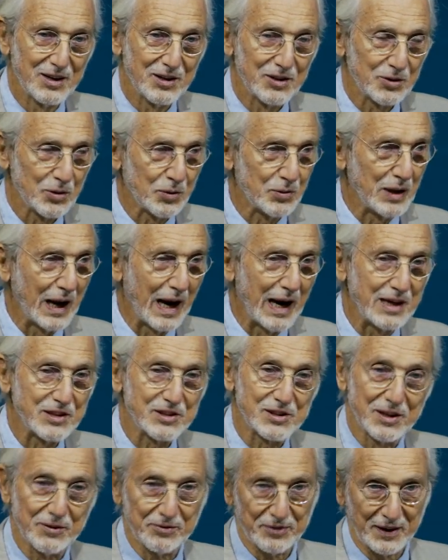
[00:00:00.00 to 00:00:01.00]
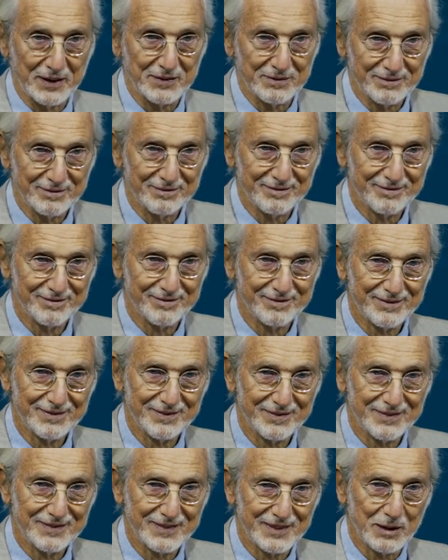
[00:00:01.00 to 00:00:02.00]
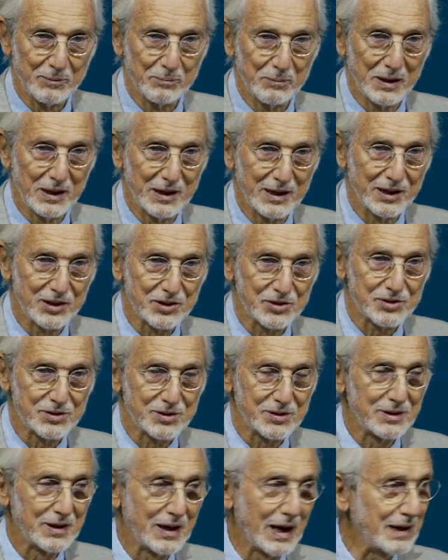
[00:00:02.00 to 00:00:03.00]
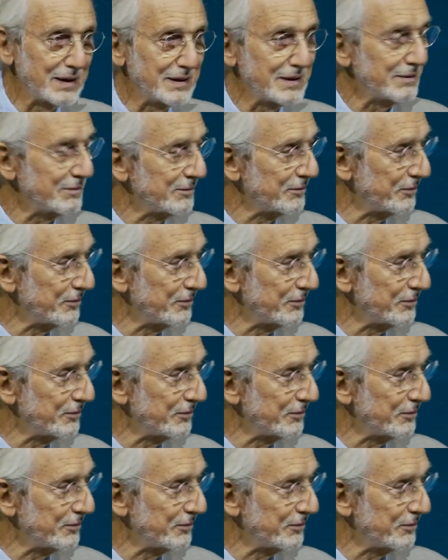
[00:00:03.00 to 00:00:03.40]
Today is different. The building is done,